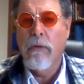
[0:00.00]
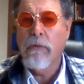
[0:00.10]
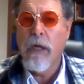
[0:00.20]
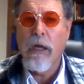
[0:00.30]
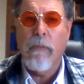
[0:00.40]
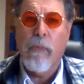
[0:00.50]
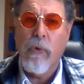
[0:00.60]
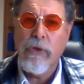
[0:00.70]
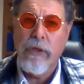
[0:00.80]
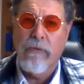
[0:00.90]
Don't take a
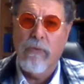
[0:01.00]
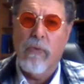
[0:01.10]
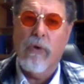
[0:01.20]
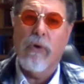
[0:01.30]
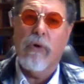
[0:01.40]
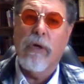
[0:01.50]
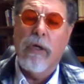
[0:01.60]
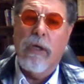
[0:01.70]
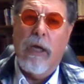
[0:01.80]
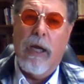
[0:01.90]
portion of the word
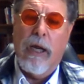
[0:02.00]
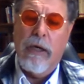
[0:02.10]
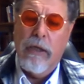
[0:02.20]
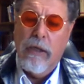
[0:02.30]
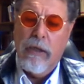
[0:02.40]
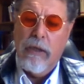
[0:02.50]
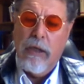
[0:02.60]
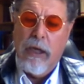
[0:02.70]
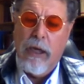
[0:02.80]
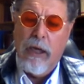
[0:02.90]
and
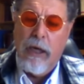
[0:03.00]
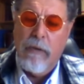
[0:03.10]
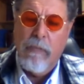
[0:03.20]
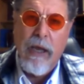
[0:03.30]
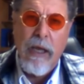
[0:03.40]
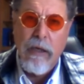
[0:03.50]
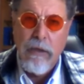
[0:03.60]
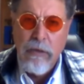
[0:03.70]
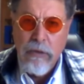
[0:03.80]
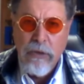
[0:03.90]
and let man
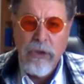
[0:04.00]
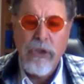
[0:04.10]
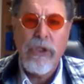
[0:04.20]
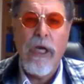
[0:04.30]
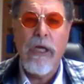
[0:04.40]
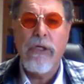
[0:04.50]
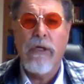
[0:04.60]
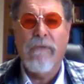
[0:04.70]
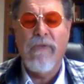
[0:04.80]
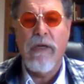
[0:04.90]
change
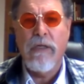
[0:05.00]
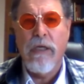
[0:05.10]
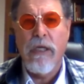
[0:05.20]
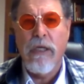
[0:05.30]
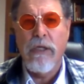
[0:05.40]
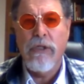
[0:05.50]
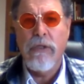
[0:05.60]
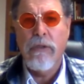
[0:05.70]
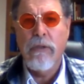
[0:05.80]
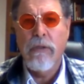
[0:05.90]
it to fit his needs.